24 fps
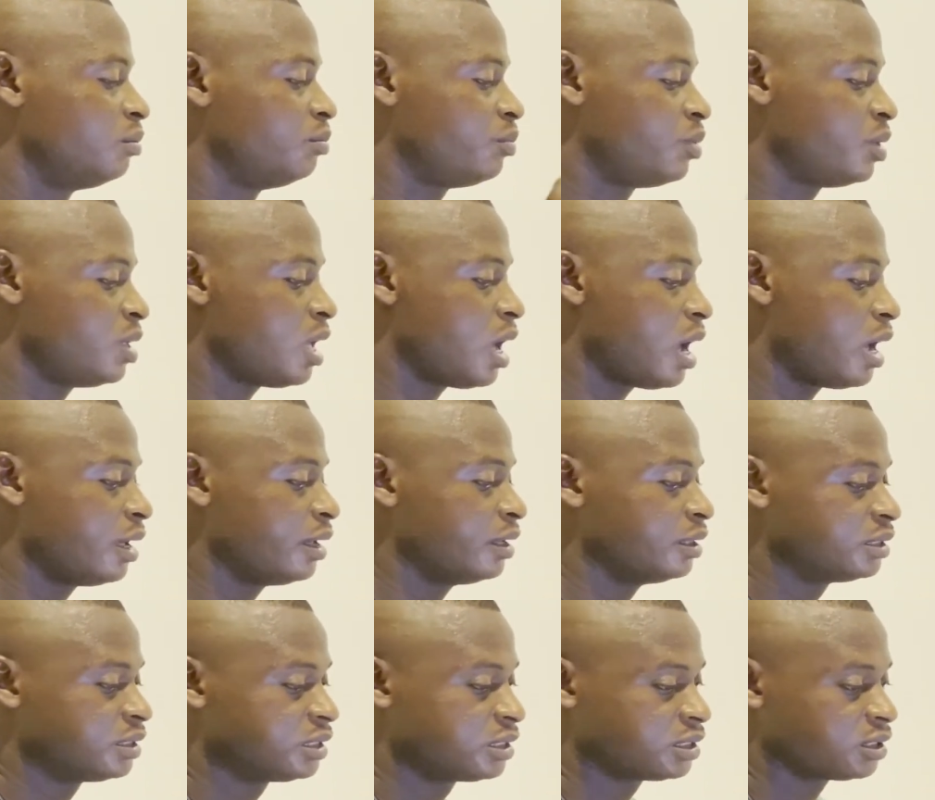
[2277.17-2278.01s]

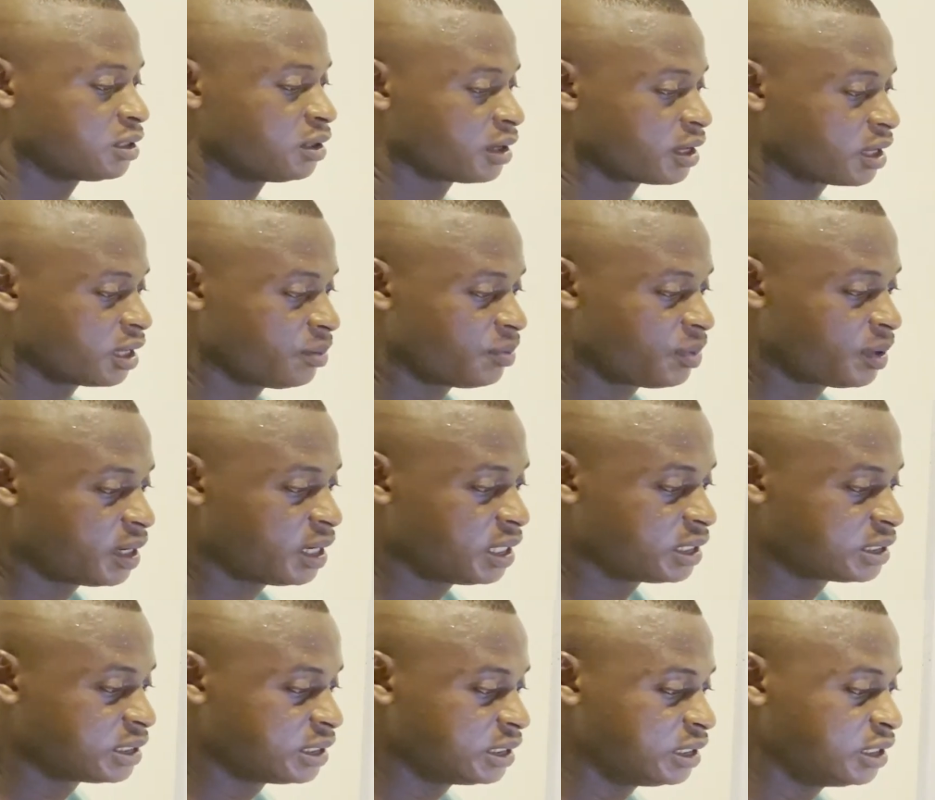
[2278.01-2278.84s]
PIH, okay,
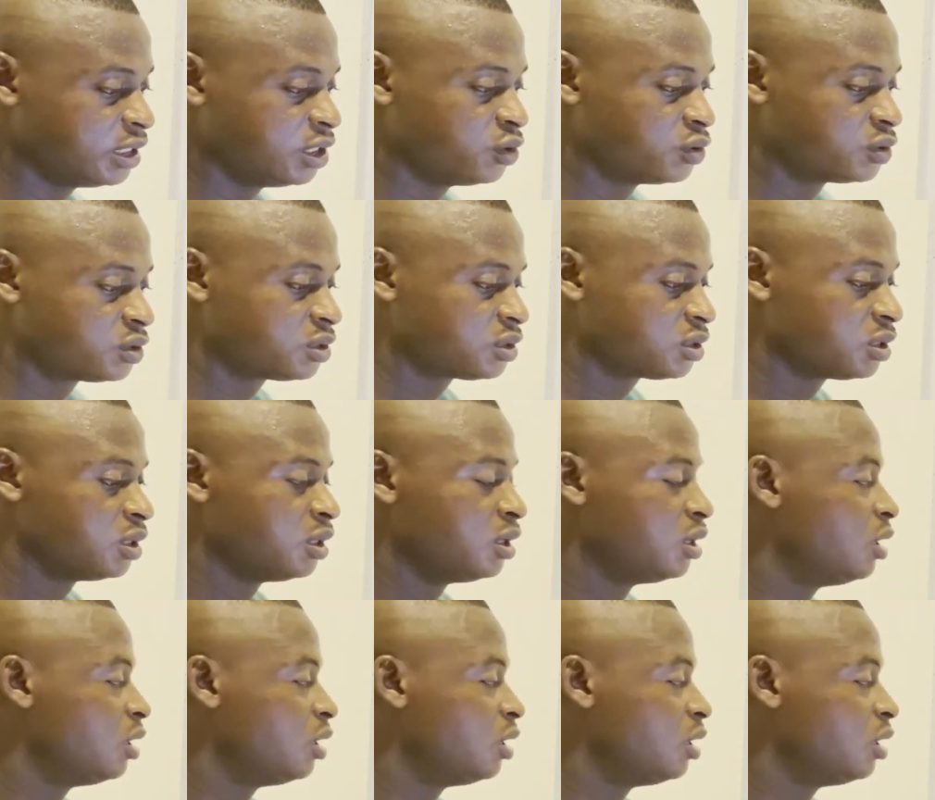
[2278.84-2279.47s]
pregnancy induced.